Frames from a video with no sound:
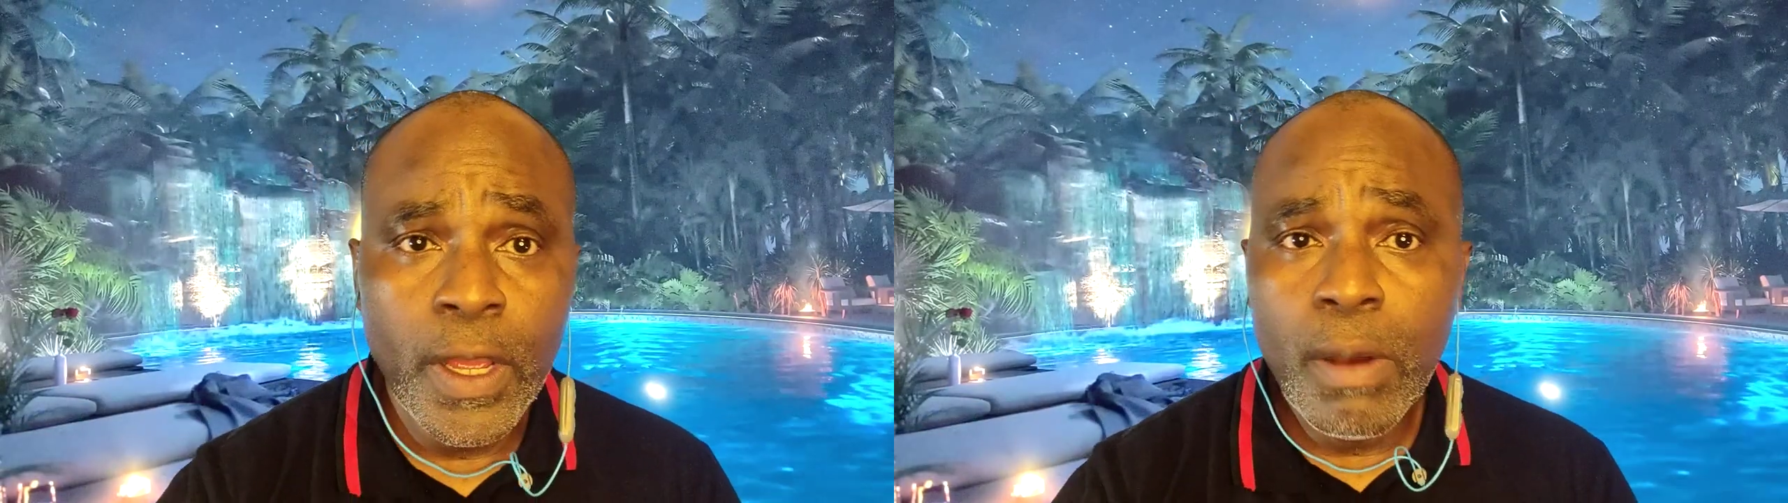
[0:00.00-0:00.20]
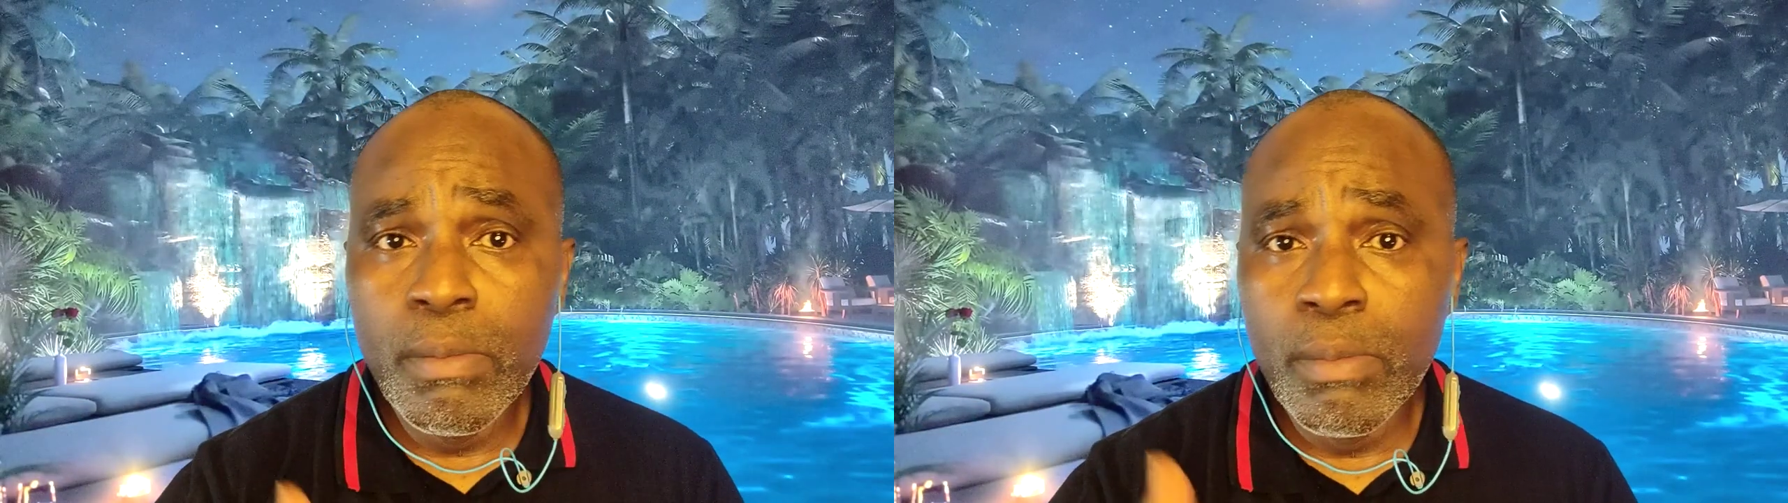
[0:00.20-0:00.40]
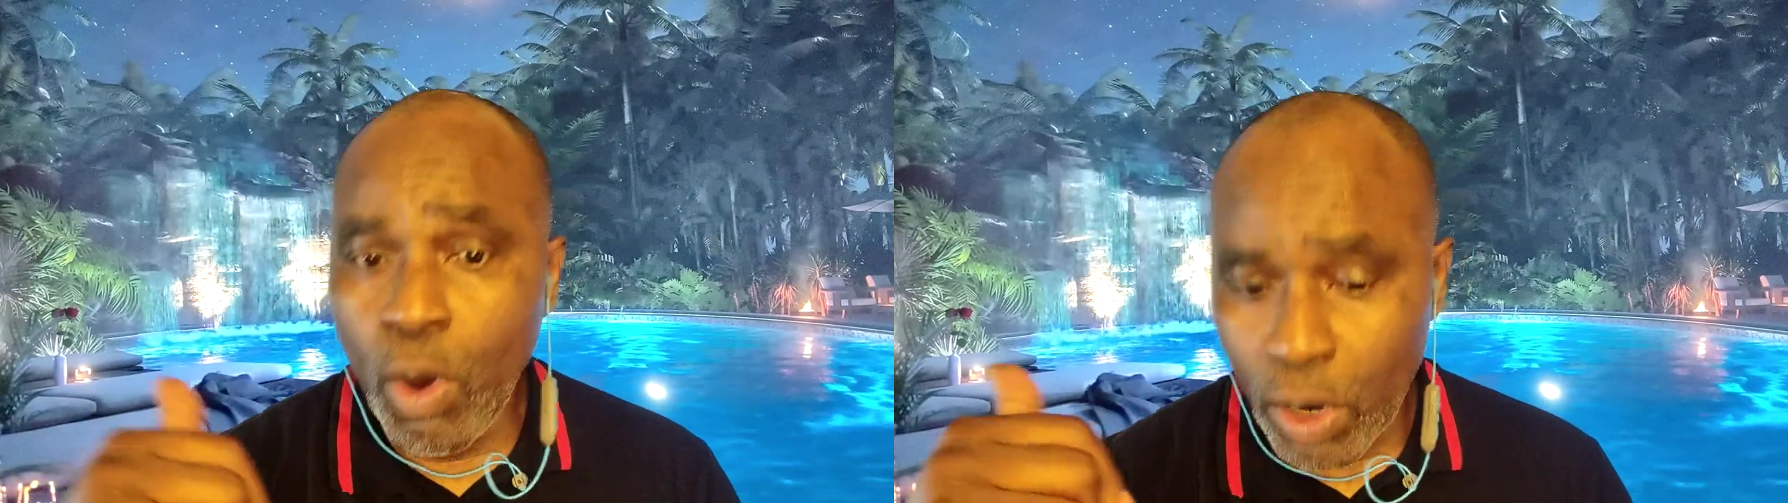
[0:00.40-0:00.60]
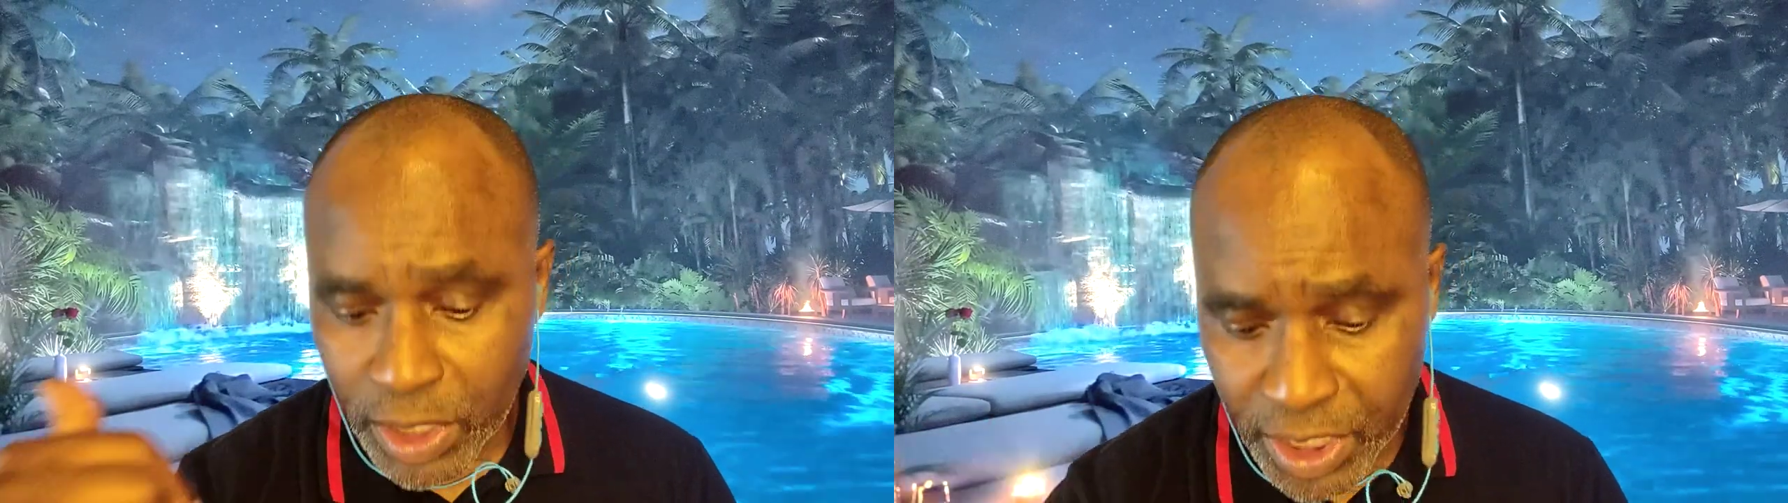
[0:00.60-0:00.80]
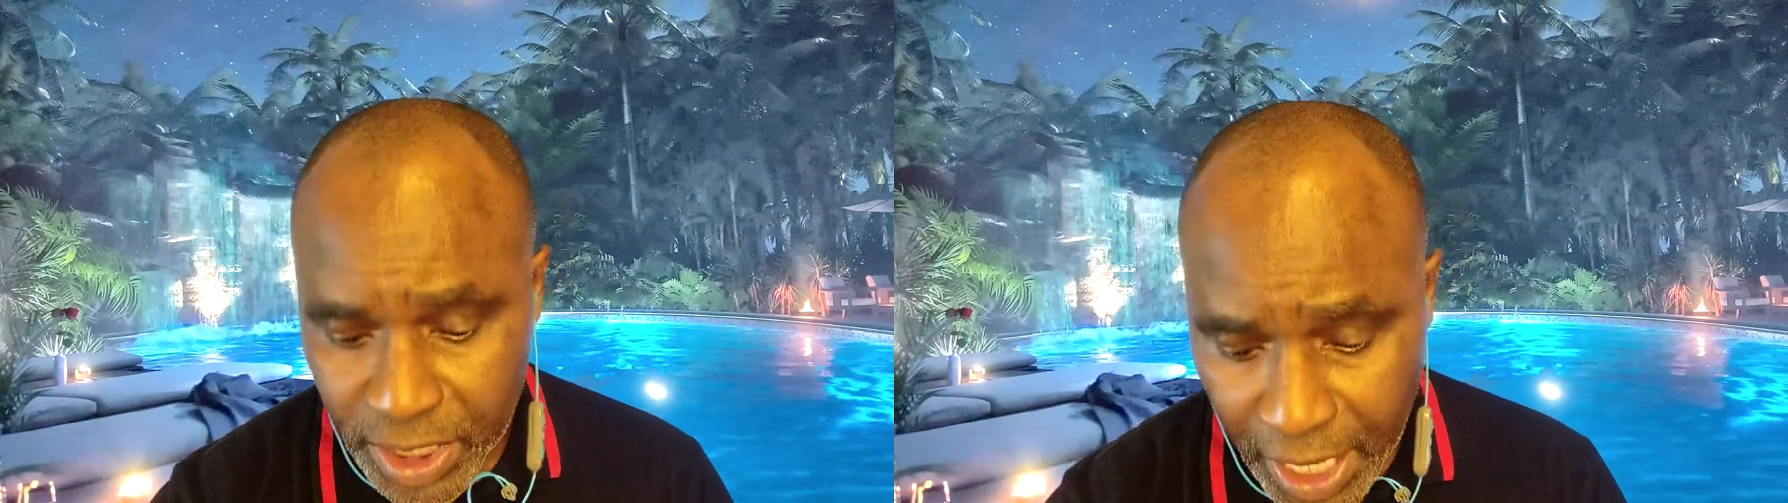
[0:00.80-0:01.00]
more
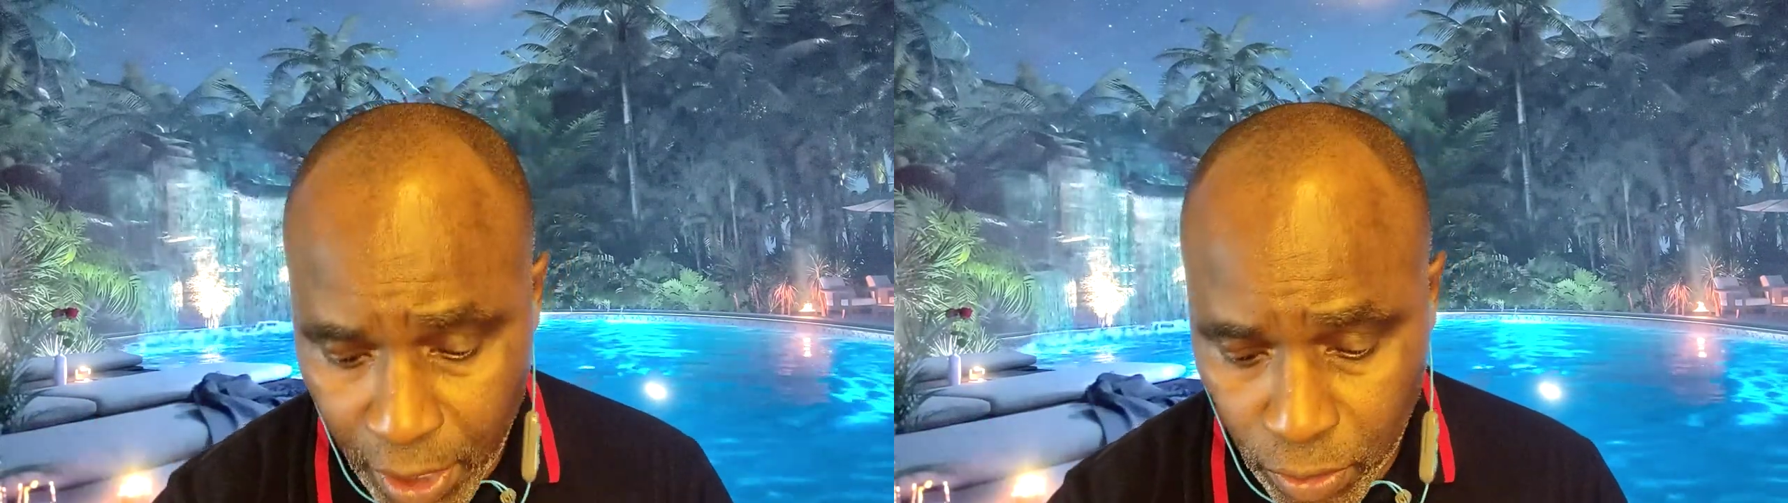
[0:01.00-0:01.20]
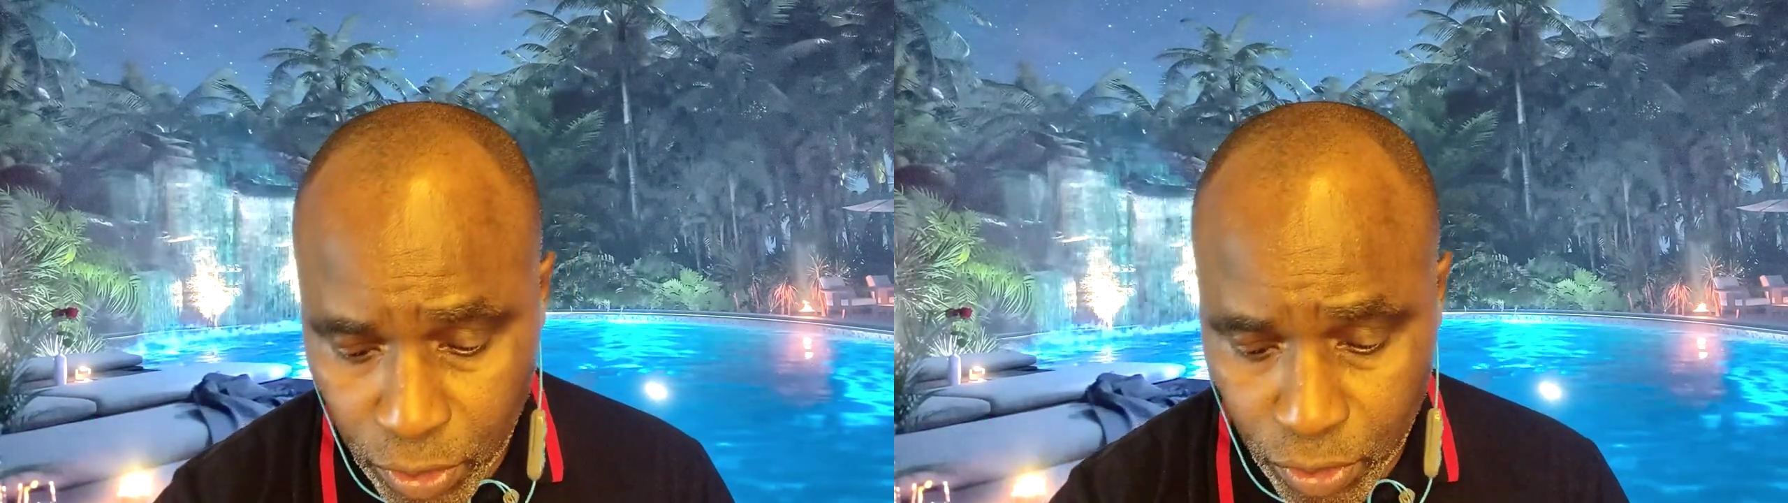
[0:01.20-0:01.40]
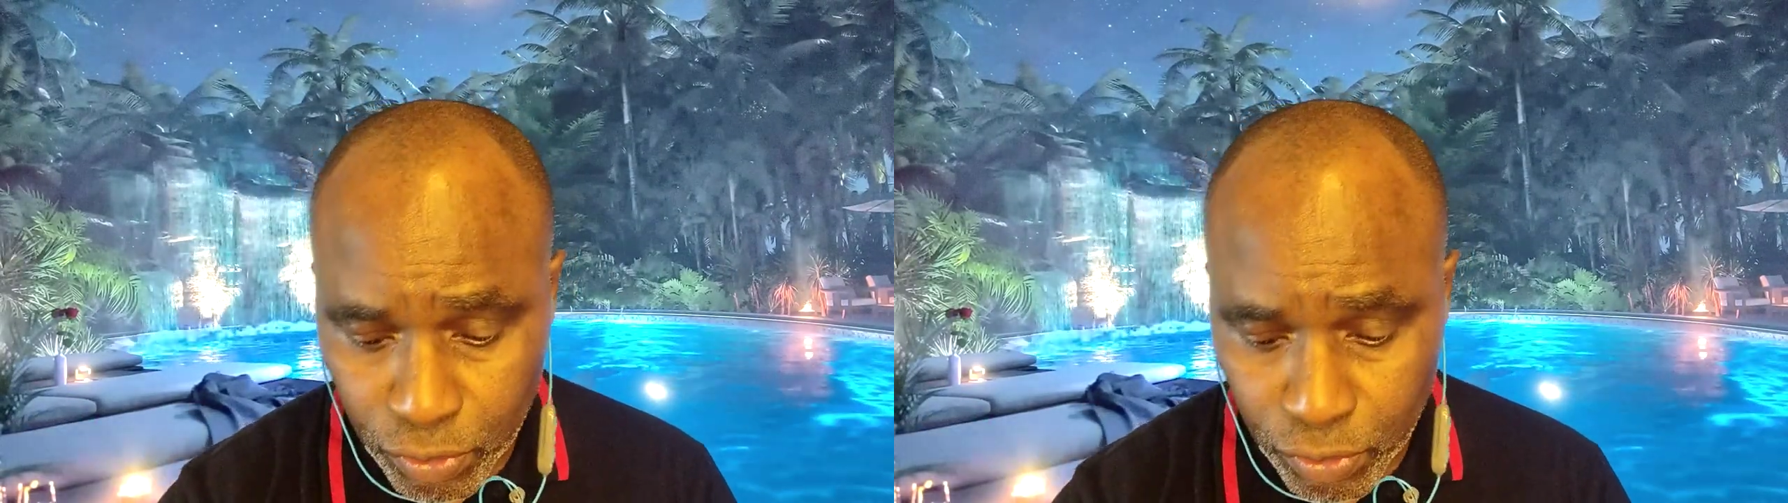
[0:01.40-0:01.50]
skills through